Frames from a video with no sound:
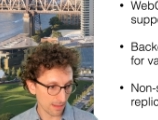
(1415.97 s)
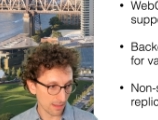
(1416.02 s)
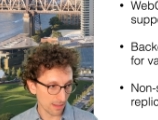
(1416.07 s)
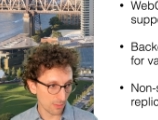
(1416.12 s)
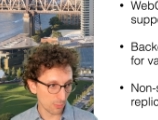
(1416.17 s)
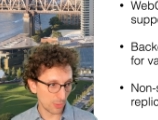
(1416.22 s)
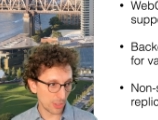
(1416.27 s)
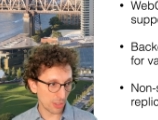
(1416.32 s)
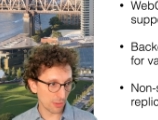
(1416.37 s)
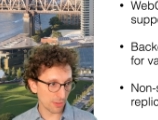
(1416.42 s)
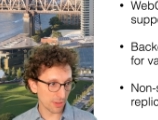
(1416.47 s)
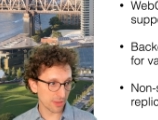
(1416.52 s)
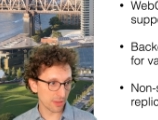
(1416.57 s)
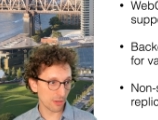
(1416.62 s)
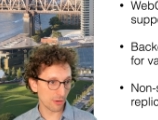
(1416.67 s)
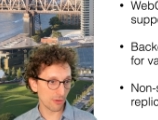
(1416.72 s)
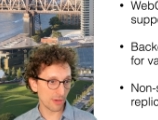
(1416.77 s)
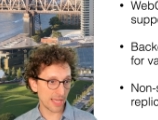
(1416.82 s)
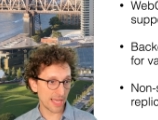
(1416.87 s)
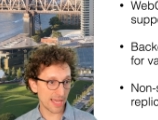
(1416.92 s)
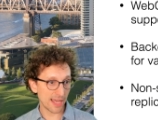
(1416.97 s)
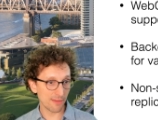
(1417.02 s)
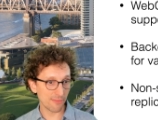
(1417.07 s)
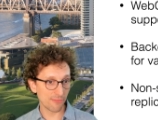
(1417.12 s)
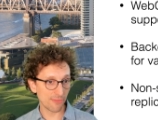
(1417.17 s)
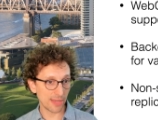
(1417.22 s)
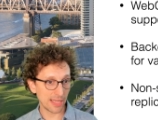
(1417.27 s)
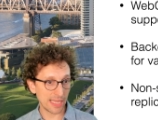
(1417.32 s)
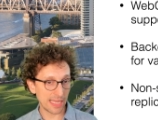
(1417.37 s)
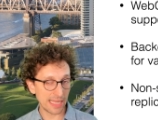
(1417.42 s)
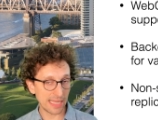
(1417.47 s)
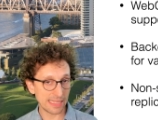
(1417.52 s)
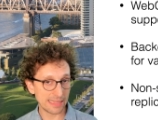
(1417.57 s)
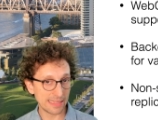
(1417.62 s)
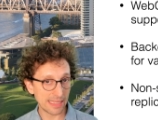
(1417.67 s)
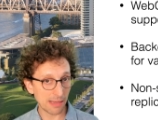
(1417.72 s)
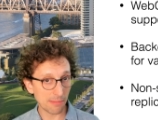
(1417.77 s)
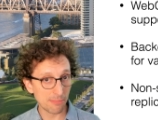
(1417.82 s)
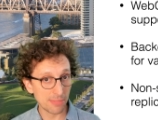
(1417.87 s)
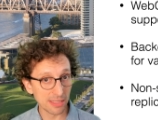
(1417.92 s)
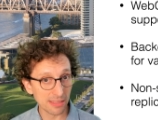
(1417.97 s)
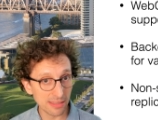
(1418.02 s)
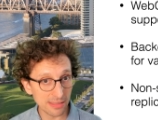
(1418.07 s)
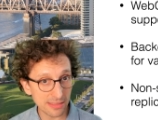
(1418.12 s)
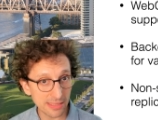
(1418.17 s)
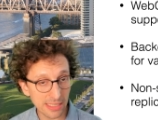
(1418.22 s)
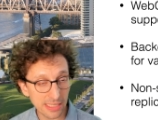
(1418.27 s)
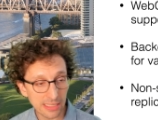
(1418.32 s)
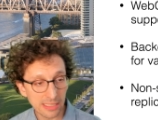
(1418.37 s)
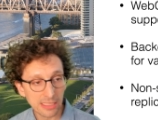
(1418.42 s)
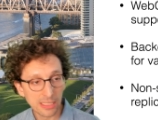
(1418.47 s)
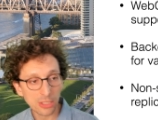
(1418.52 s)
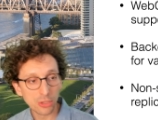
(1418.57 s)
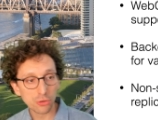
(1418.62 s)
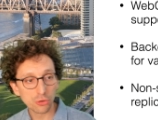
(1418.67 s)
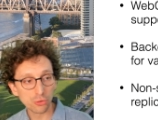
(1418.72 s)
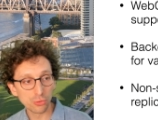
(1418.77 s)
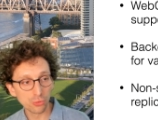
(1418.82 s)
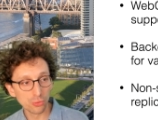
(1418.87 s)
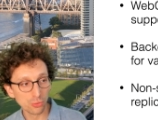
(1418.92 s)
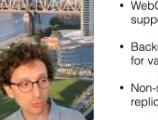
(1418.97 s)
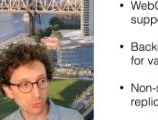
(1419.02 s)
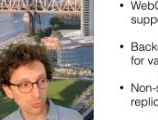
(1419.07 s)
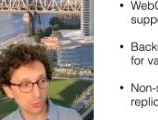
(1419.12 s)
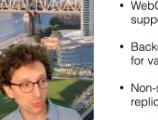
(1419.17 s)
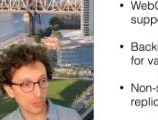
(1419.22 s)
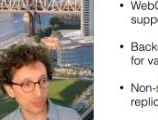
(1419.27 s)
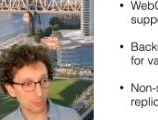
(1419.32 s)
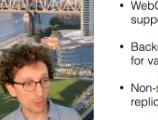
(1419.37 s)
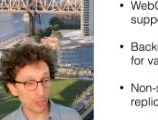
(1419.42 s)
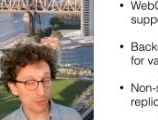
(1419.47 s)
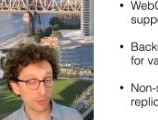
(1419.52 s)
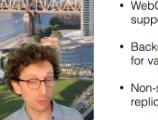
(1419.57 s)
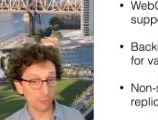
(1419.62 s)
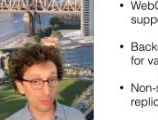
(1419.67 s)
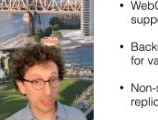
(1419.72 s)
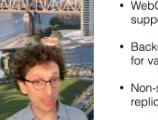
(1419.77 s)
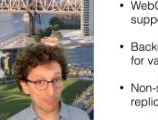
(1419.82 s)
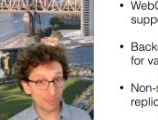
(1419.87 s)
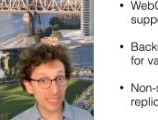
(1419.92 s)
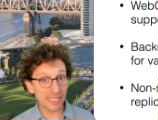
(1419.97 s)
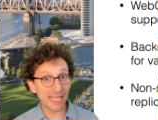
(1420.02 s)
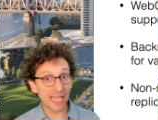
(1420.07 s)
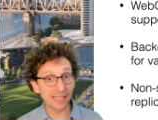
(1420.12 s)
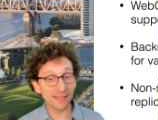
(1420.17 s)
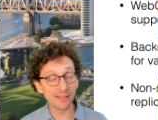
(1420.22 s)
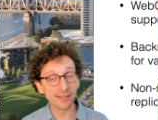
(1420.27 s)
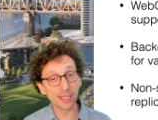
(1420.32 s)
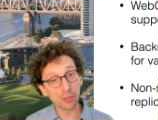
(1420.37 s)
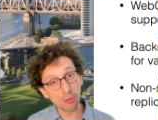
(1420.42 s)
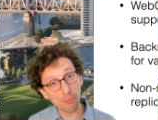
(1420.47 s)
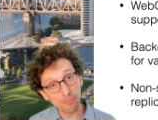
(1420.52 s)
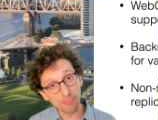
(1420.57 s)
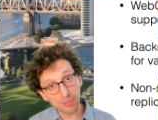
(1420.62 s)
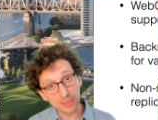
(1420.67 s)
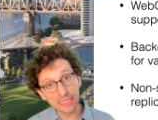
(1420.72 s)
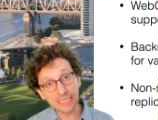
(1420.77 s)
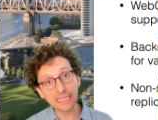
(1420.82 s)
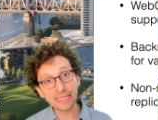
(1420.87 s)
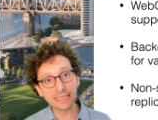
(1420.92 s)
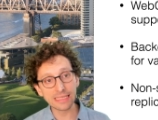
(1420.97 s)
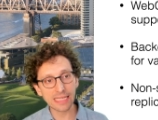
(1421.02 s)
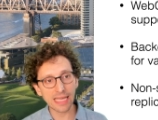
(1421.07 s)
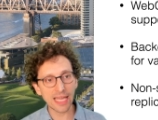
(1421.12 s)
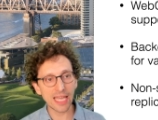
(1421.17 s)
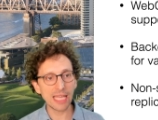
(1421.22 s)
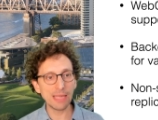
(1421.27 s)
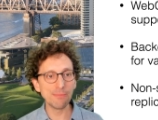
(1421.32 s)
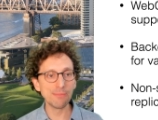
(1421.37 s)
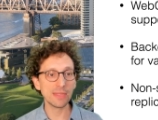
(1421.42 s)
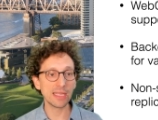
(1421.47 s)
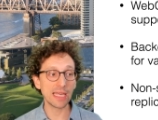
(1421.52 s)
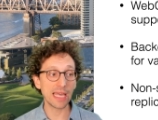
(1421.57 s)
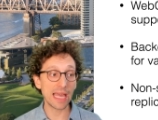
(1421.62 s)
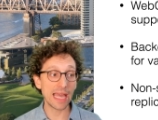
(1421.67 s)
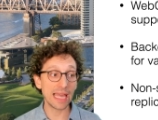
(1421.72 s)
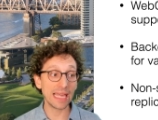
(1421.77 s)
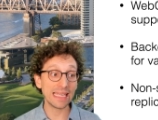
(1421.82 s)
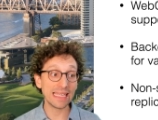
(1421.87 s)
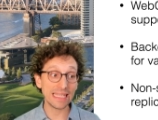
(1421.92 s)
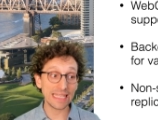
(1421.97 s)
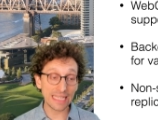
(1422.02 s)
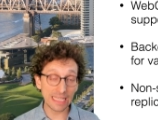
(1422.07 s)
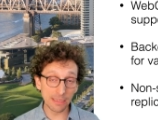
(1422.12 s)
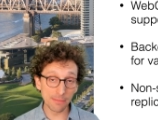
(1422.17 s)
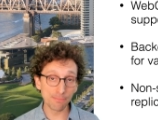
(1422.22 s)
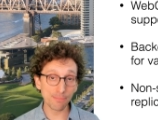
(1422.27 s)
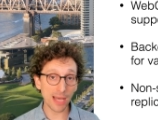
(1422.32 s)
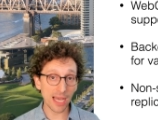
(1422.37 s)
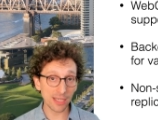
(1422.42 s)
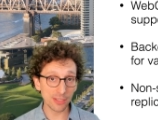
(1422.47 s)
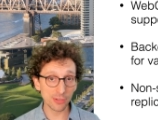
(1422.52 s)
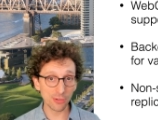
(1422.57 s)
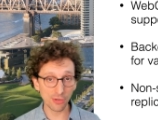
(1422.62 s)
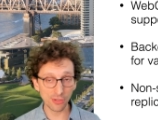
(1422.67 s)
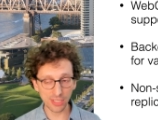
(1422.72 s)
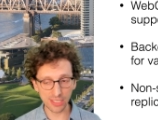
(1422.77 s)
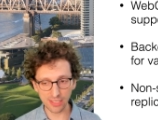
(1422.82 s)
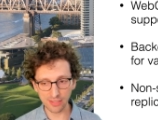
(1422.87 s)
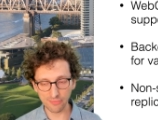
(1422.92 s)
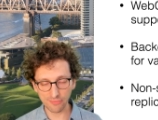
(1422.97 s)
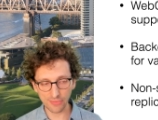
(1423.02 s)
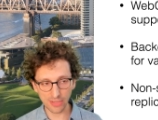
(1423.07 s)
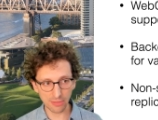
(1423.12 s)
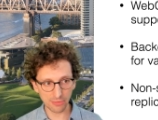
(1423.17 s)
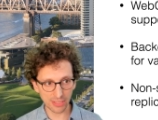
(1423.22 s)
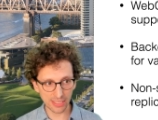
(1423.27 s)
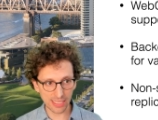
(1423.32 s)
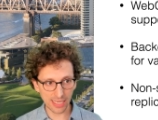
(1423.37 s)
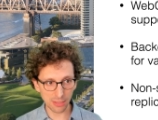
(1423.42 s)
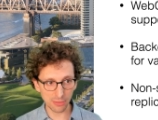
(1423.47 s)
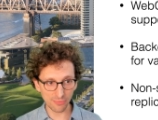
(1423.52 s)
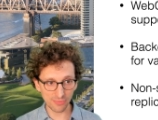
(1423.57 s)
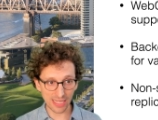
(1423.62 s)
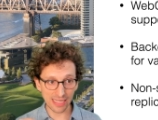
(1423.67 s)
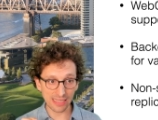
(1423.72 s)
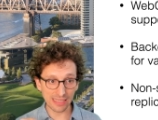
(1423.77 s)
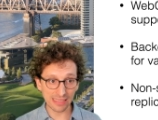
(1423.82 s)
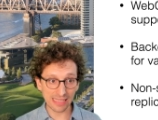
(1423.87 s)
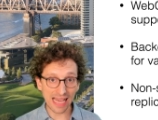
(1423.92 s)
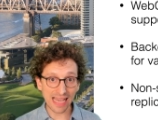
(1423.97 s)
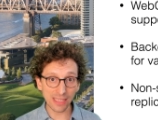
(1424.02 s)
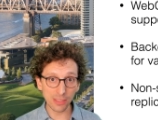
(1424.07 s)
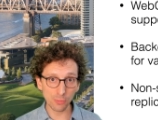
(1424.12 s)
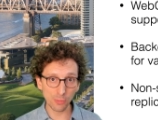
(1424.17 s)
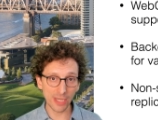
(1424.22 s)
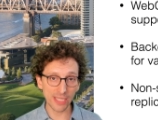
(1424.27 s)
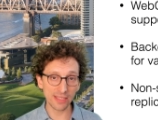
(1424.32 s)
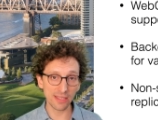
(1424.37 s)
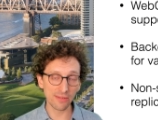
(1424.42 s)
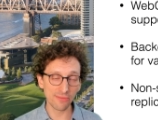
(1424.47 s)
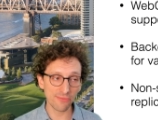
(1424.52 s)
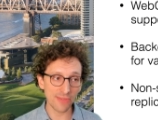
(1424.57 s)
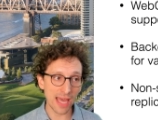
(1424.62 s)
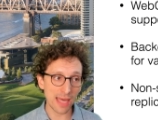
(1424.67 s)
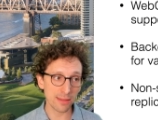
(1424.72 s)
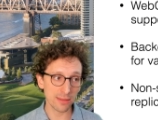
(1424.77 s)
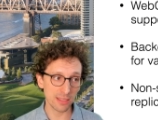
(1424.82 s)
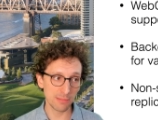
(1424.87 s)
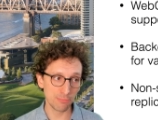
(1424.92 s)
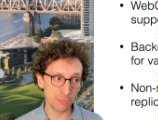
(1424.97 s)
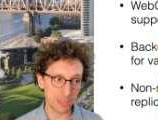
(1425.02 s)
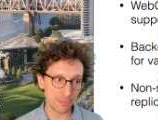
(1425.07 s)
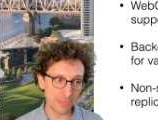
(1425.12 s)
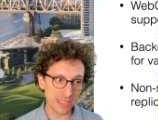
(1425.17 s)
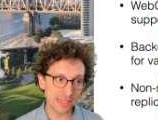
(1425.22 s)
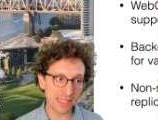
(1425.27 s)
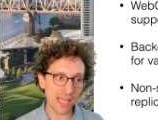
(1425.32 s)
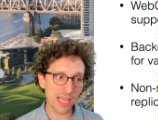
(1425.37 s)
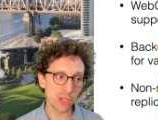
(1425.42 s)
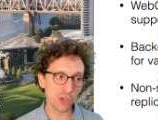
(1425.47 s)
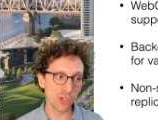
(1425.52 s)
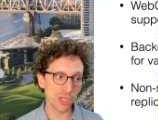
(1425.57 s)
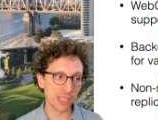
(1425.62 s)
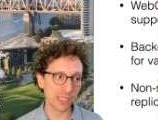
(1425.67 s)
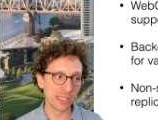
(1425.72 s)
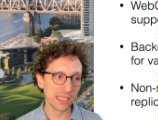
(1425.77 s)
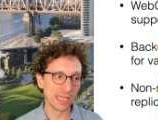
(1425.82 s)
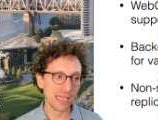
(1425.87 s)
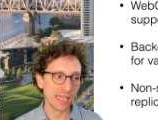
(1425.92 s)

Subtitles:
We also have the ability we also replicated the complete game in Python in a very kind of lightweight and fast implementation.